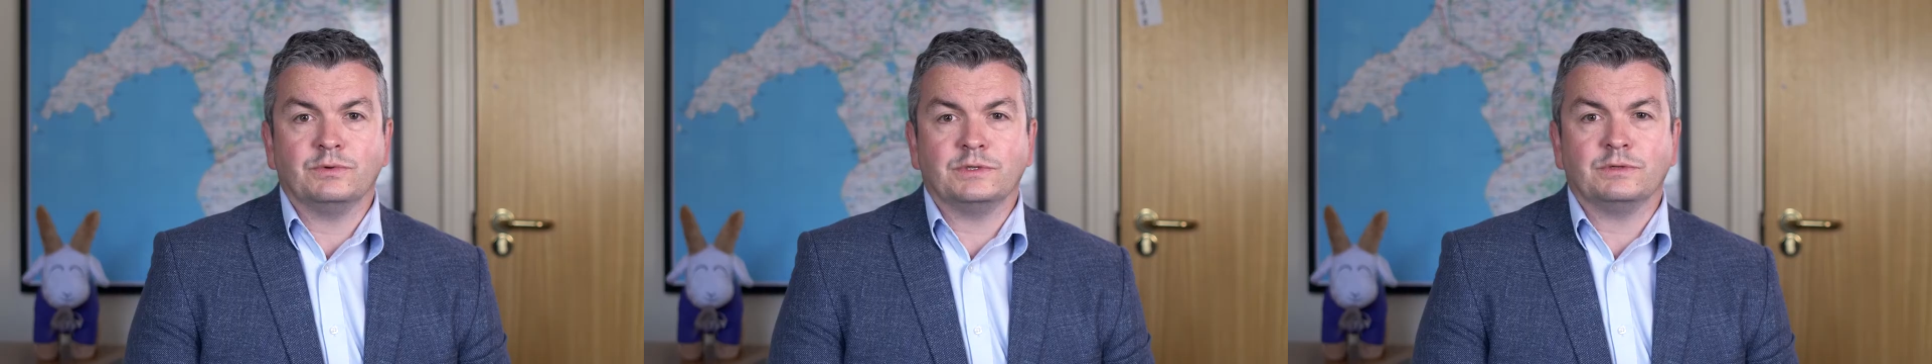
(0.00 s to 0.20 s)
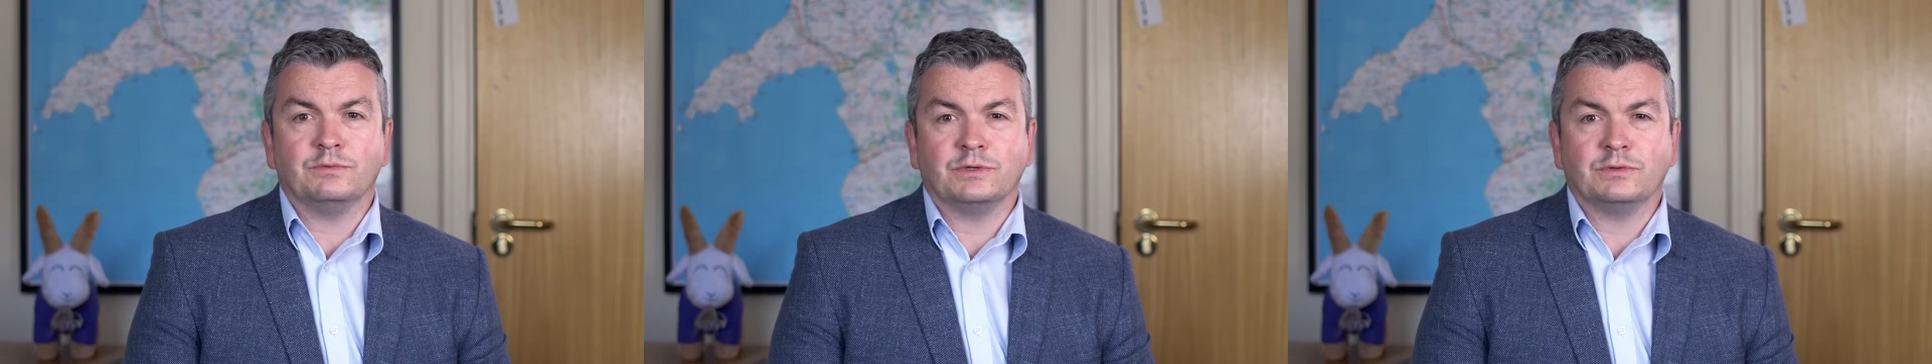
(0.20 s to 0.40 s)

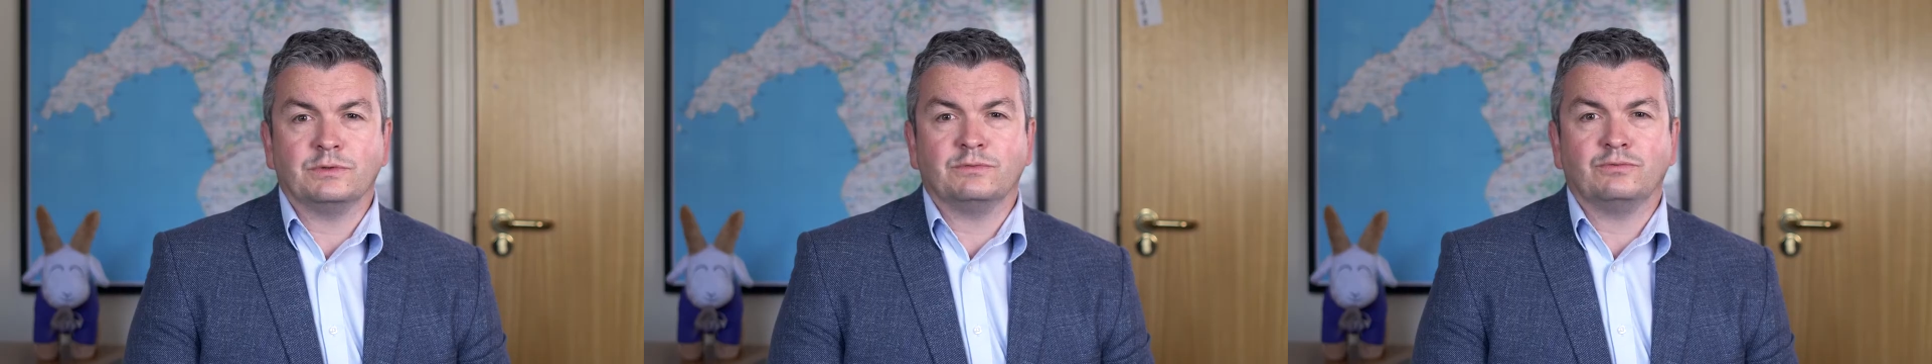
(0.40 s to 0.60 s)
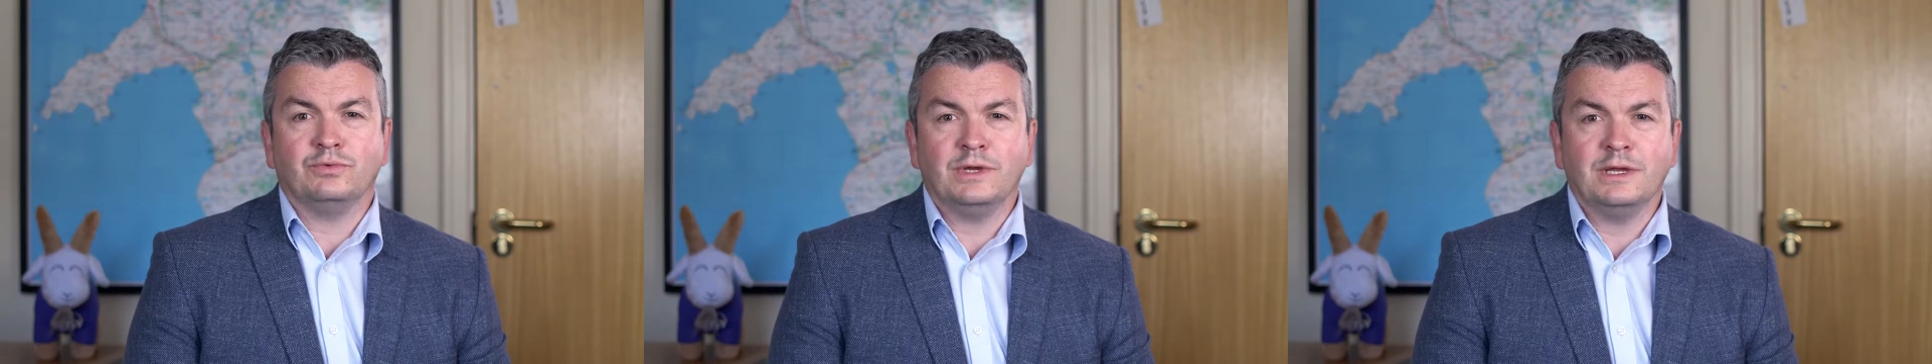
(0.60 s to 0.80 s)
which
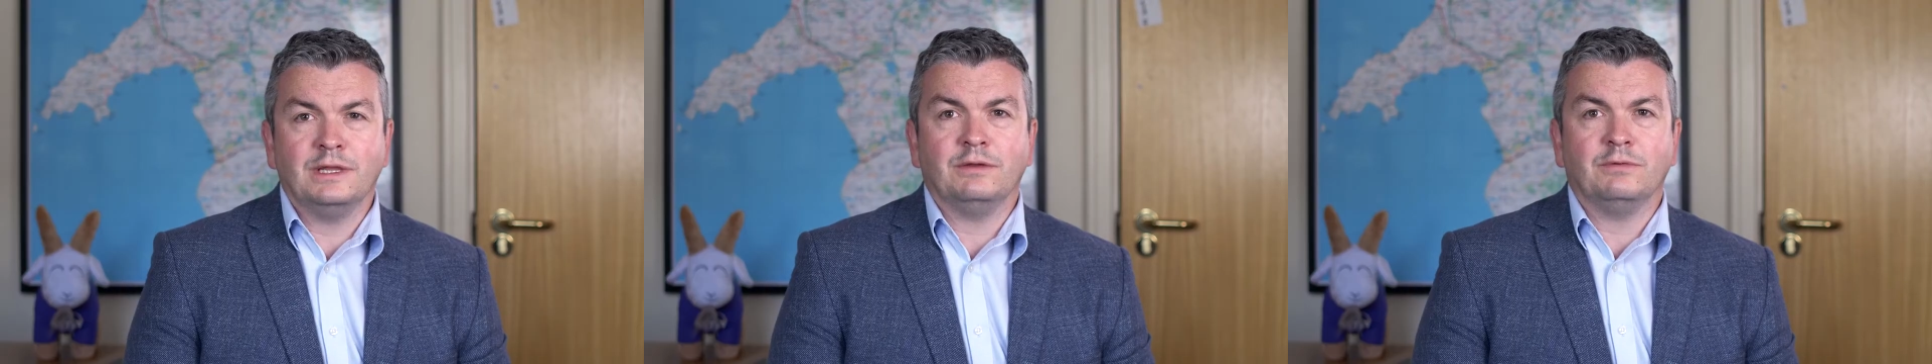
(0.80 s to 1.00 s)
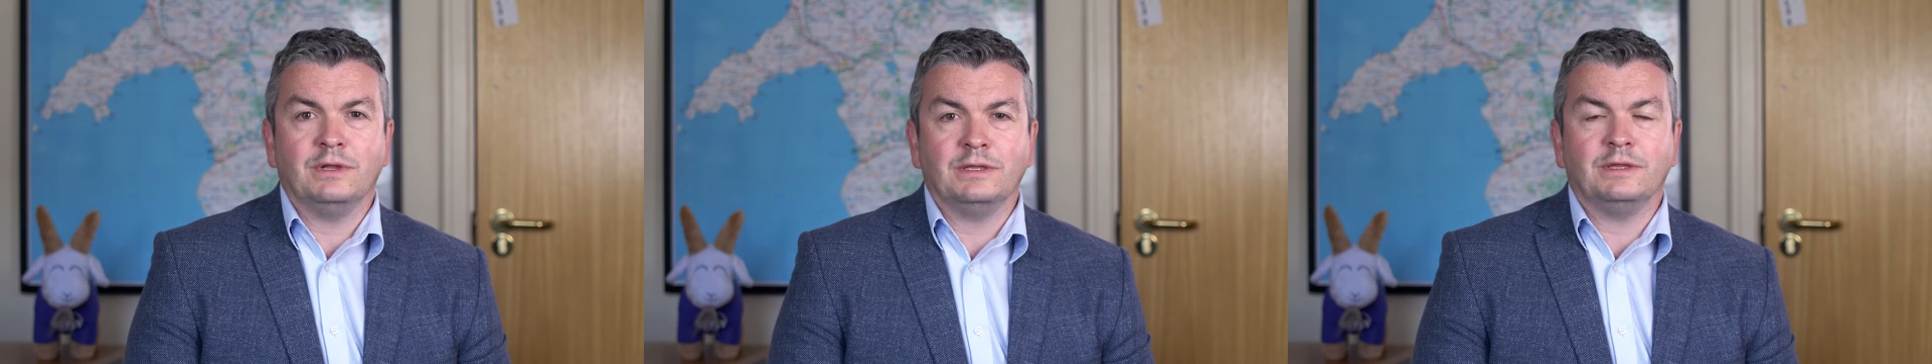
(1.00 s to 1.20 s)
was
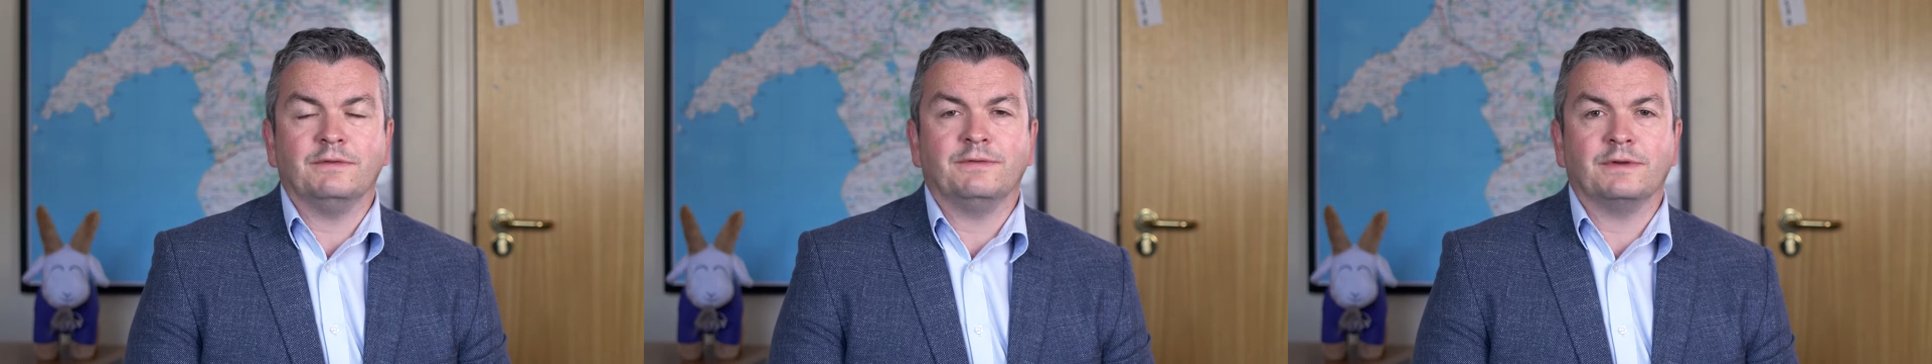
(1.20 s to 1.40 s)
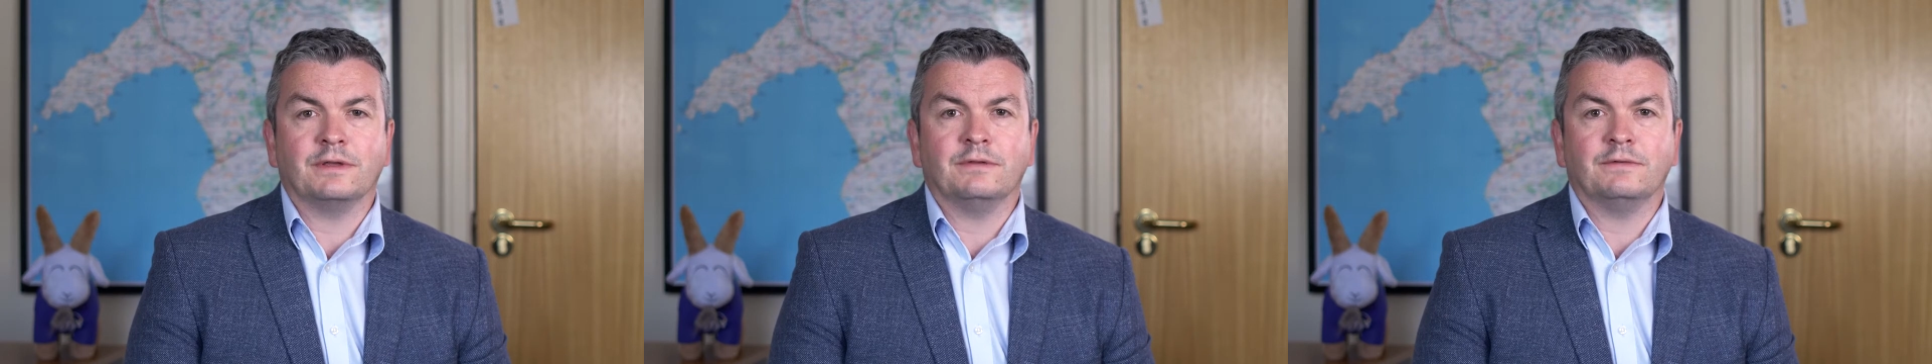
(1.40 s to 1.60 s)
really, really
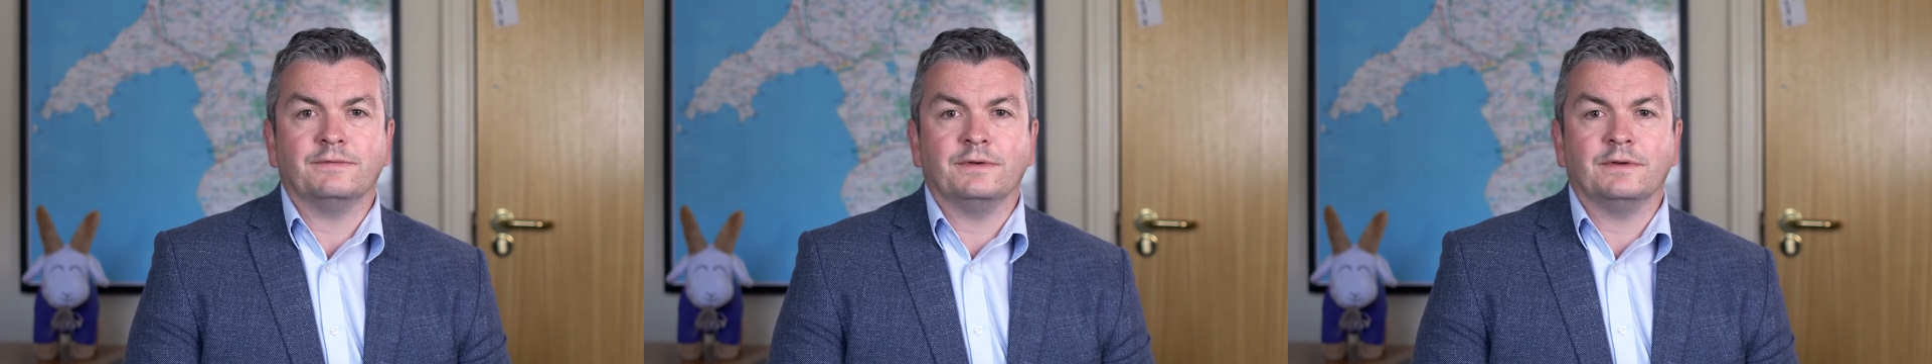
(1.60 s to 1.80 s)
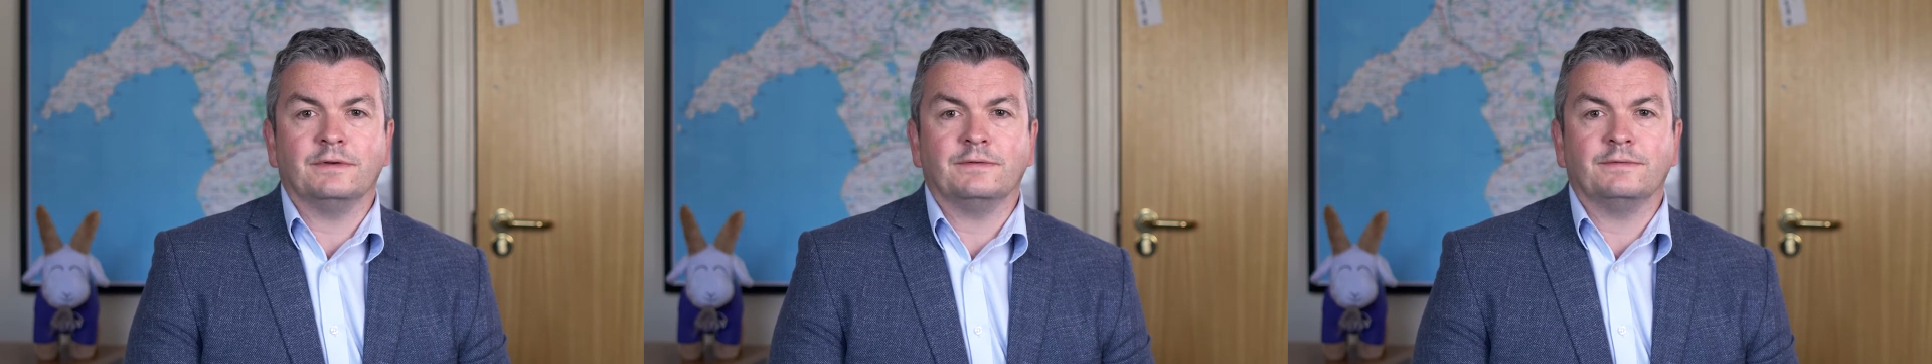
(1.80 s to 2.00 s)
difficult
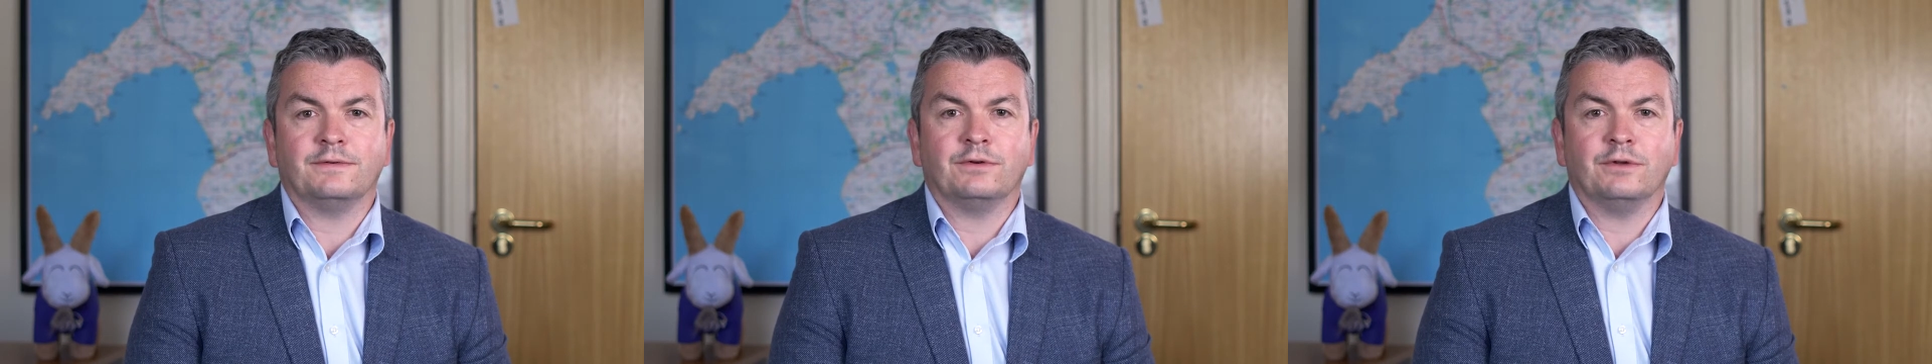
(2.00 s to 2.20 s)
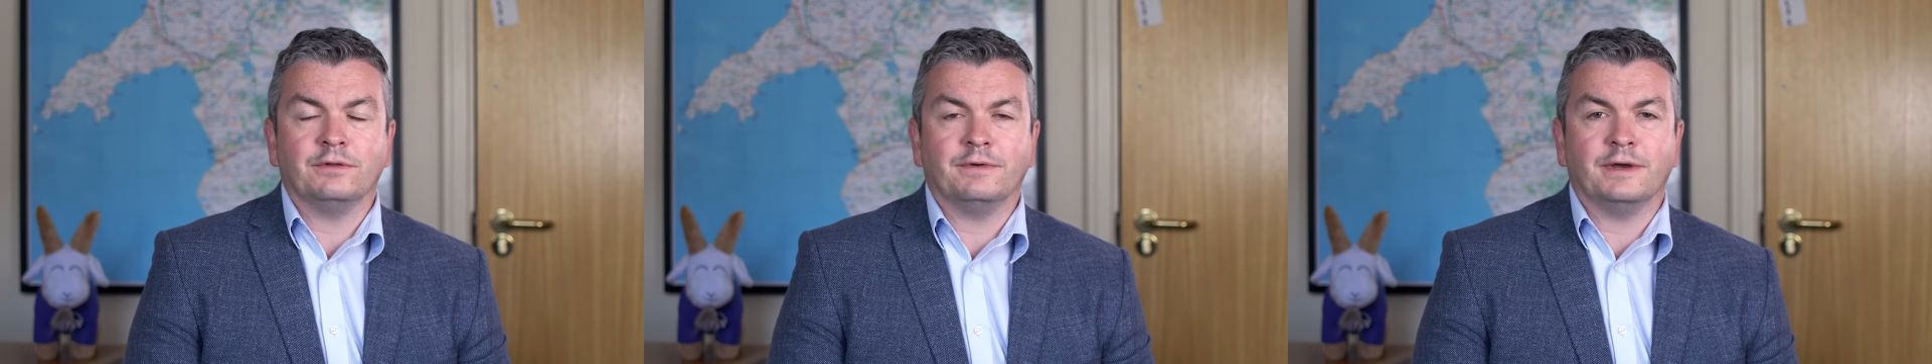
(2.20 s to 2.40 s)
for
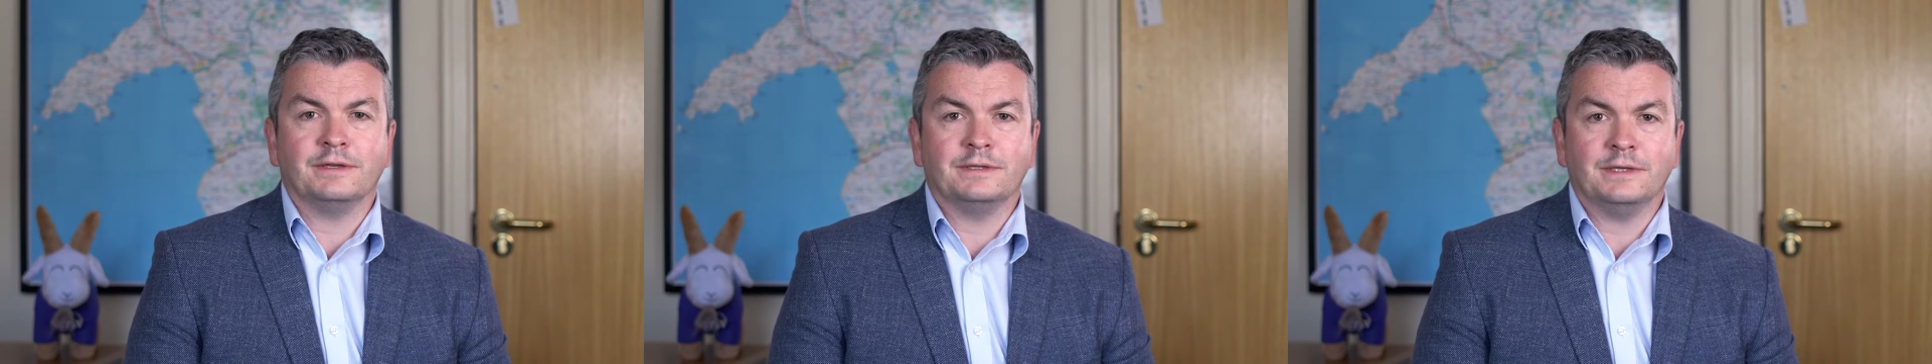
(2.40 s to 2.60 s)
all of our